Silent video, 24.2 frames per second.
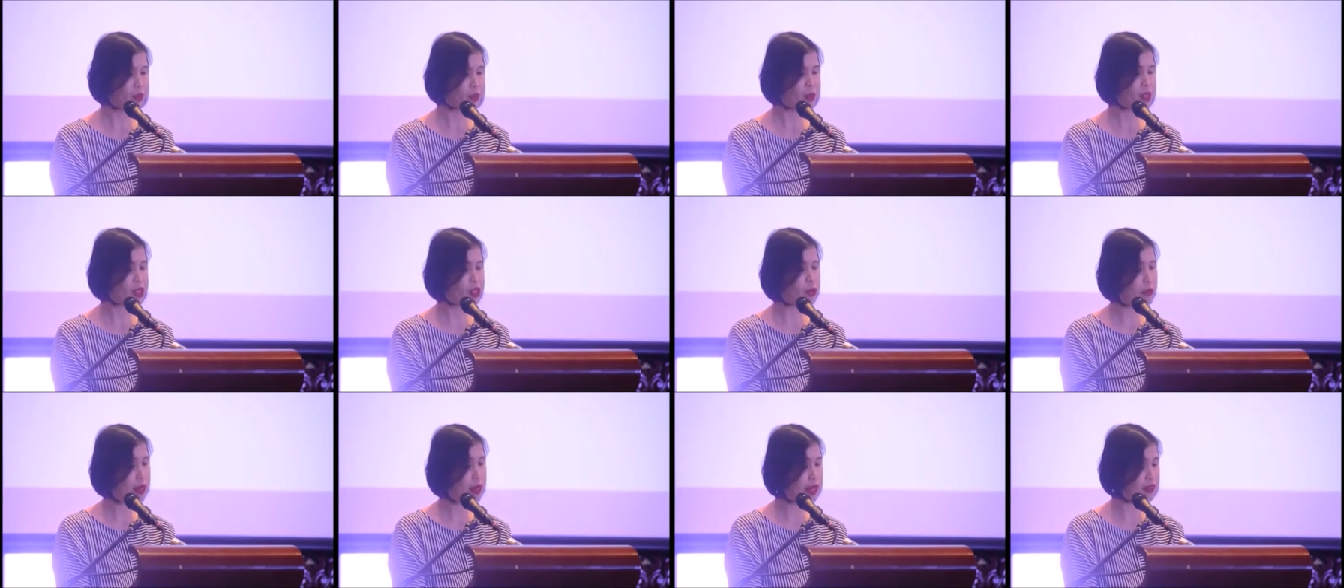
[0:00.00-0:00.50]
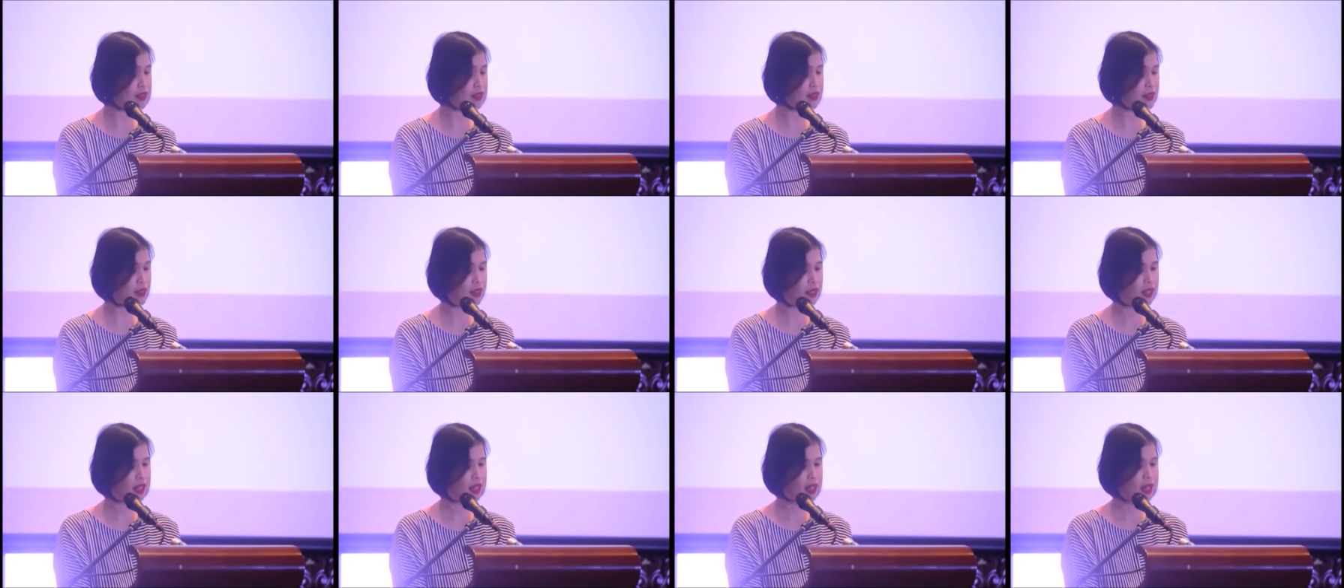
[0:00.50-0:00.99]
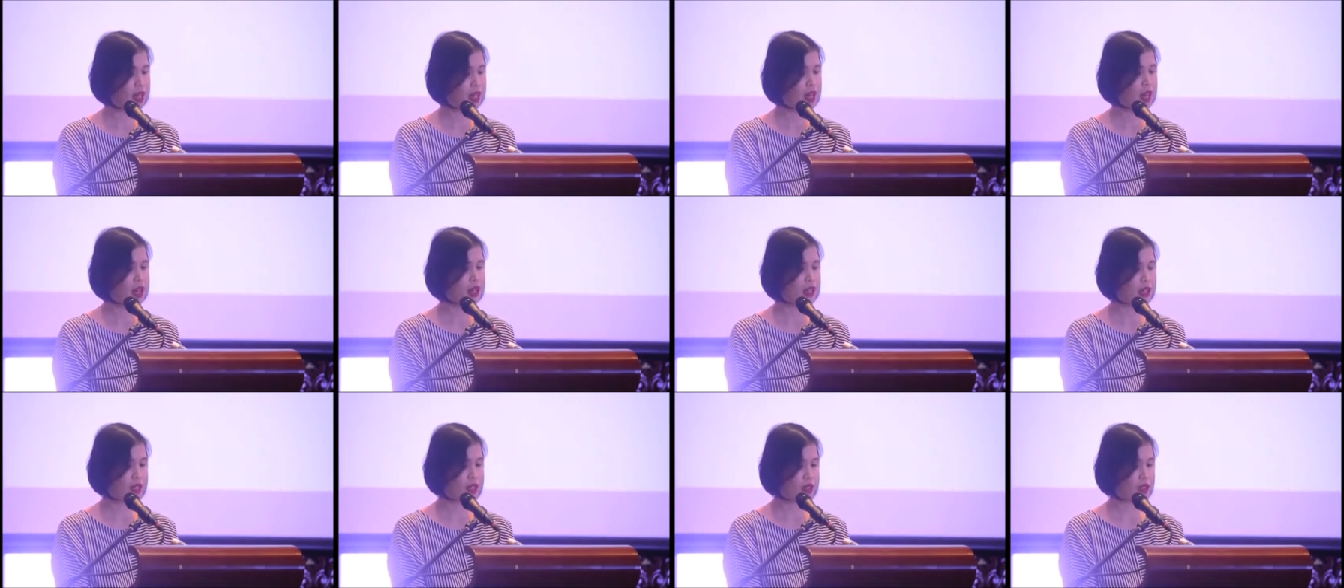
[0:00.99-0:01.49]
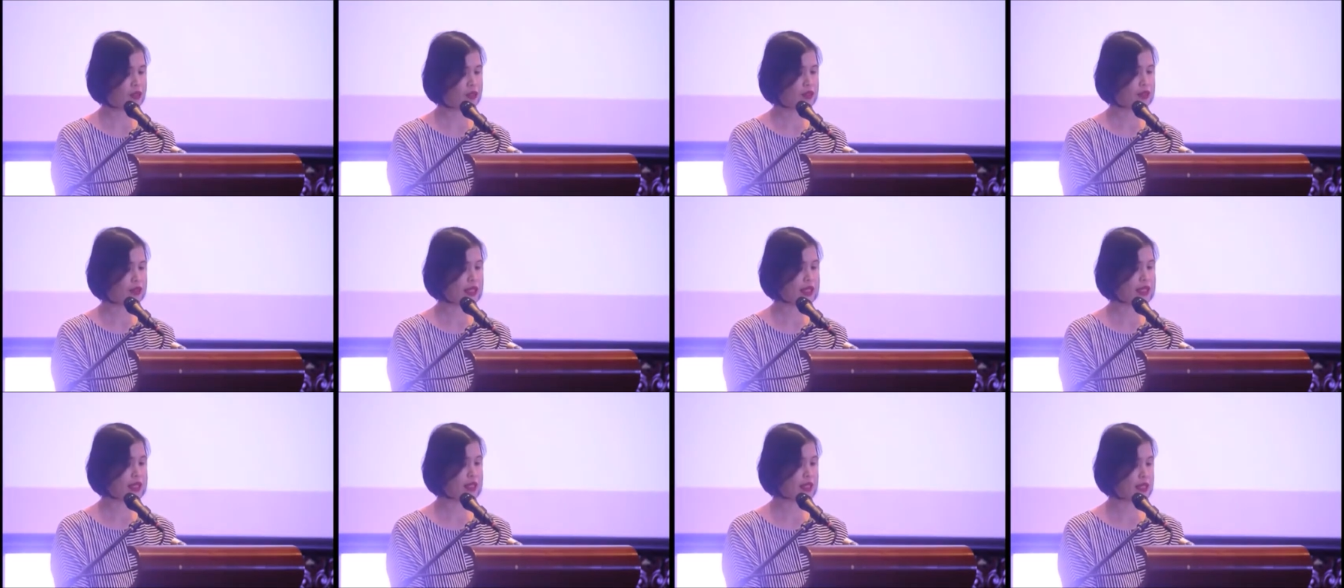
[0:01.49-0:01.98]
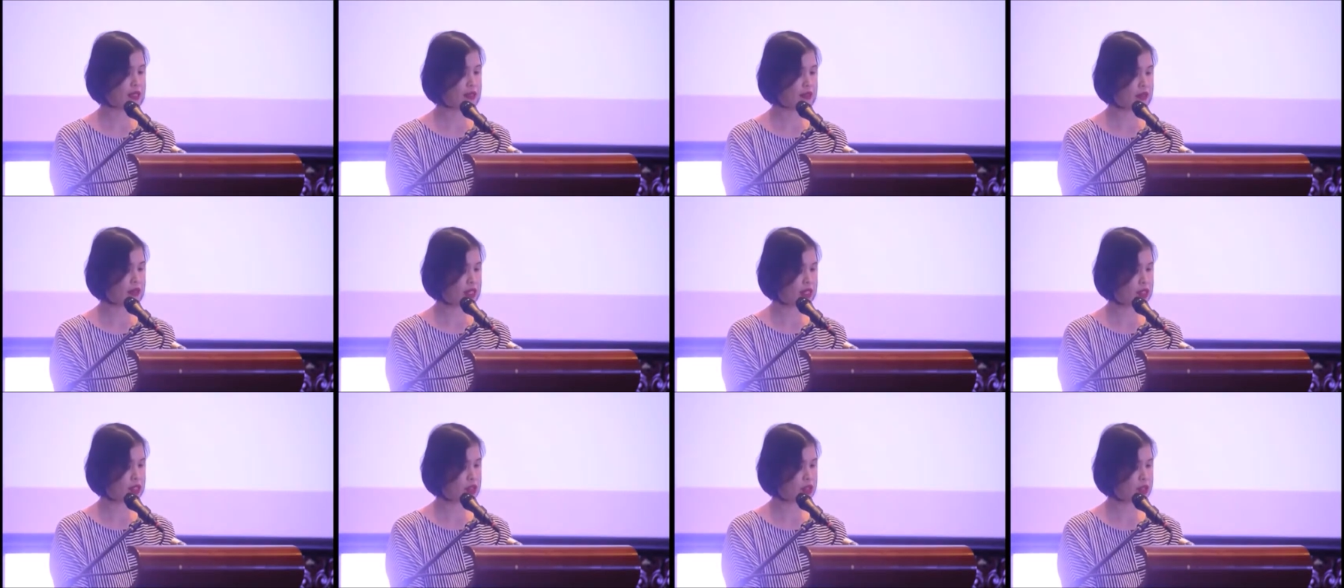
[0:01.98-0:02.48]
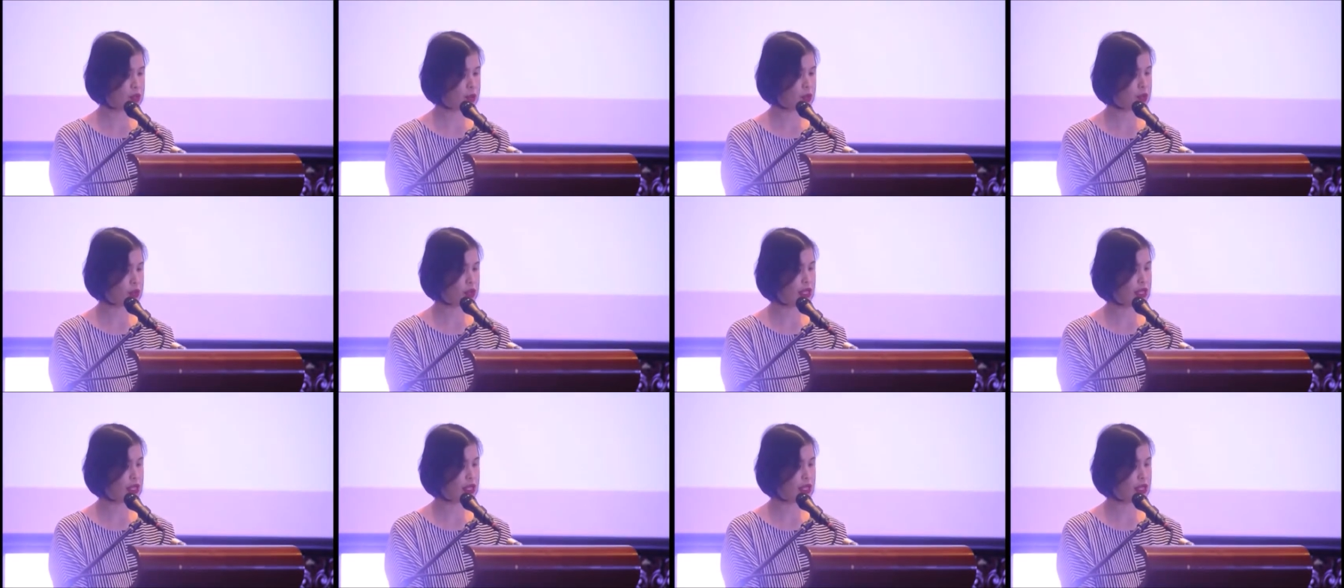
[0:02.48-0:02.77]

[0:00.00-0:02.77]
which meant a lot of retail investors